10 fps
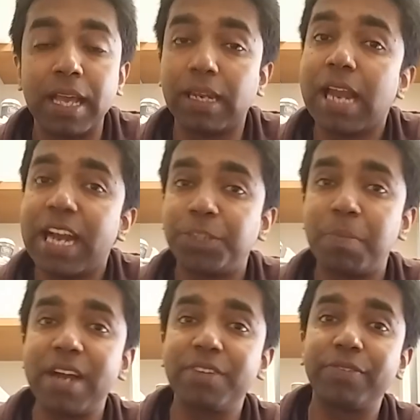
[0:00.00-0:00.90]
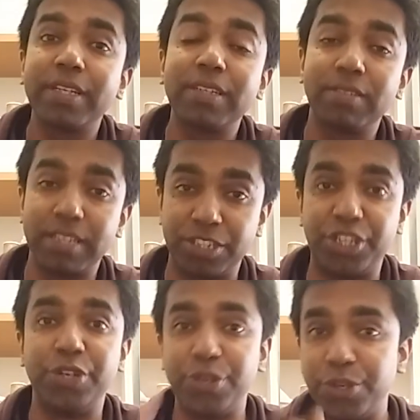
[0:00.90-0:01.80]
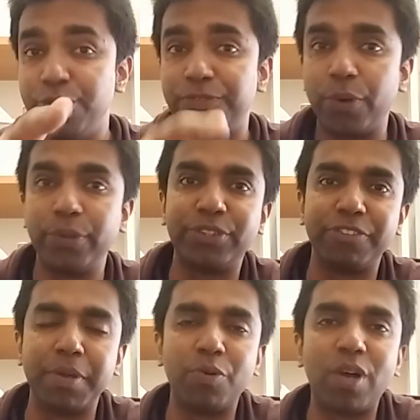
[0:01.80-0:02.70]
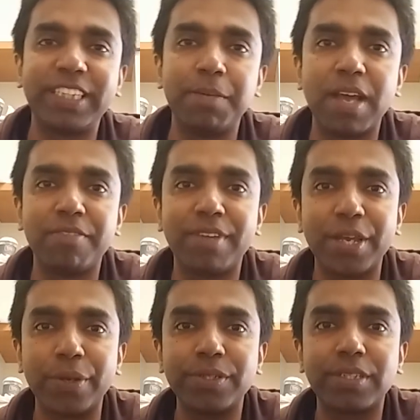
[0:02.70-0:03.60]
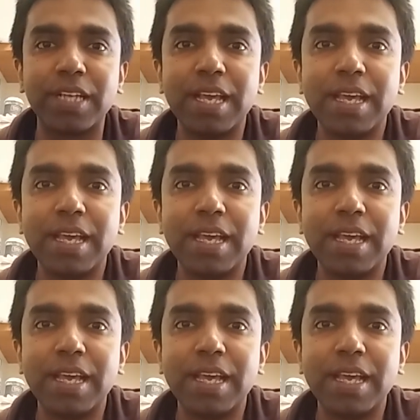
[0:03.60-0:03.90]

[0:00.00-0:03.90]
A large part of it is due to you folks who've been watching my videos.